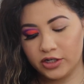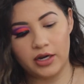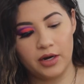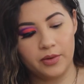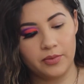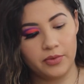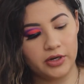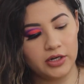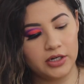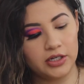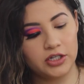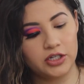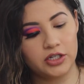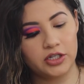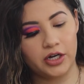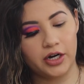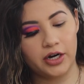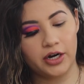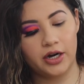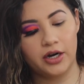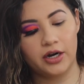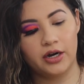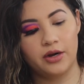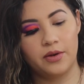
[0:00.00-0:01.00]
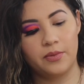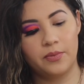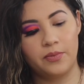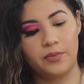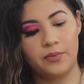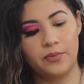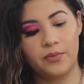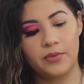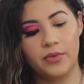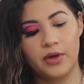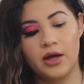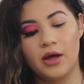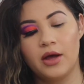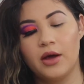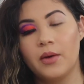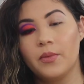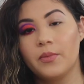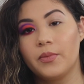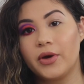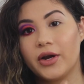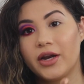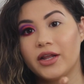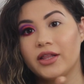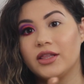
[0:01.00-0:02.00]
And I'm going to start
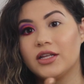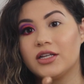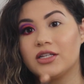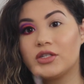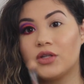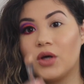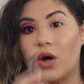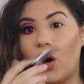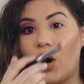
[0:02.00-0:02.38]
putting this